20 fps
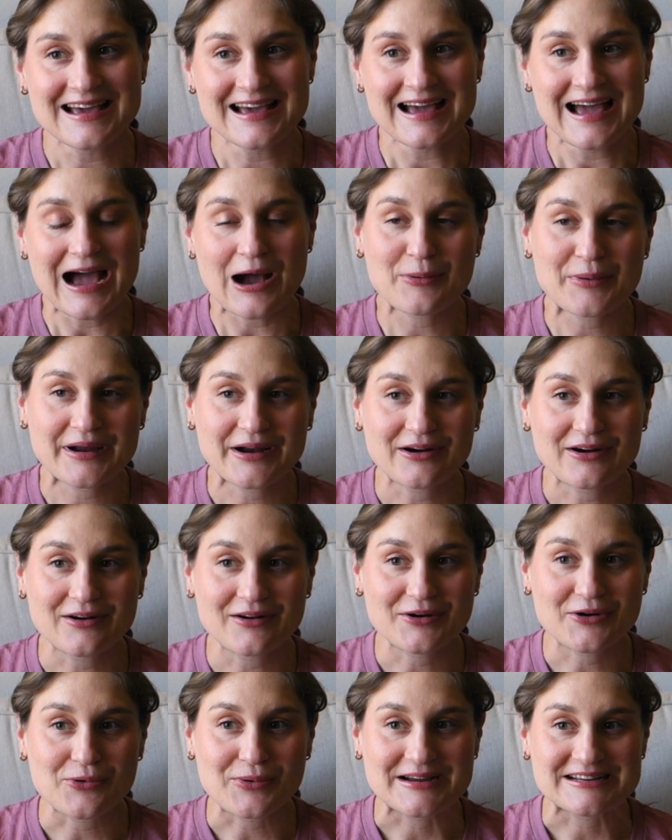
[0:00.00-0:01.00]
how we
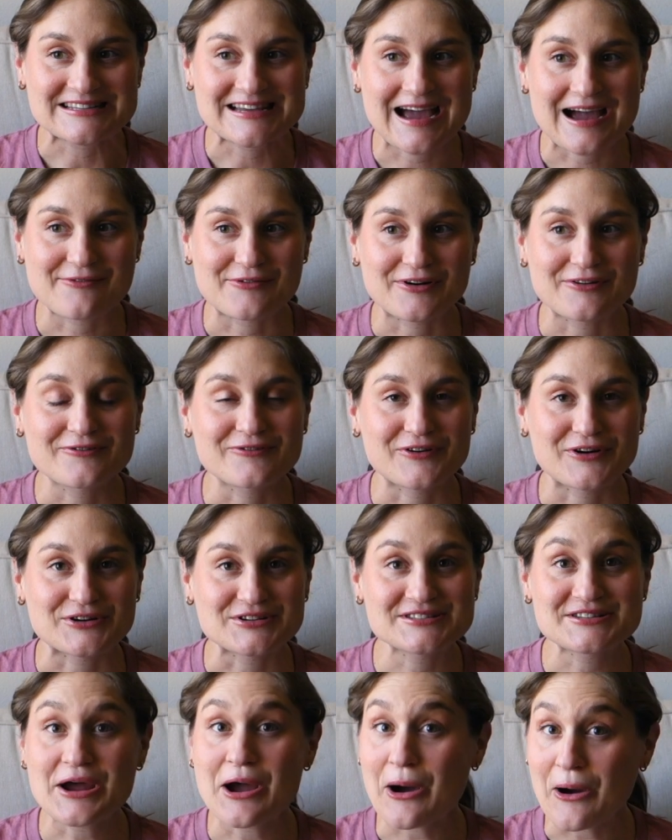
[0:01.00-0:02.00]
are going to have our
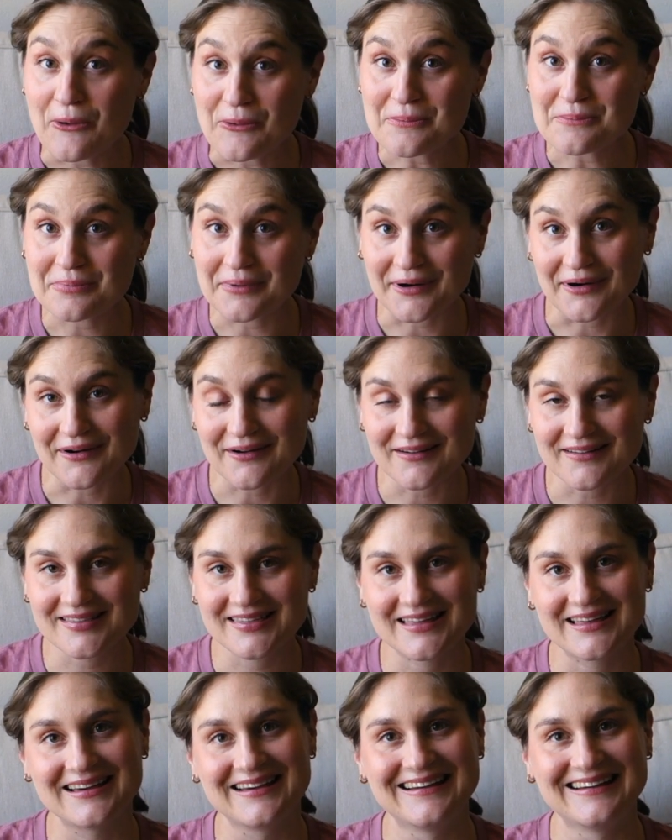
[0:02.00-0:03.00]
first home birth.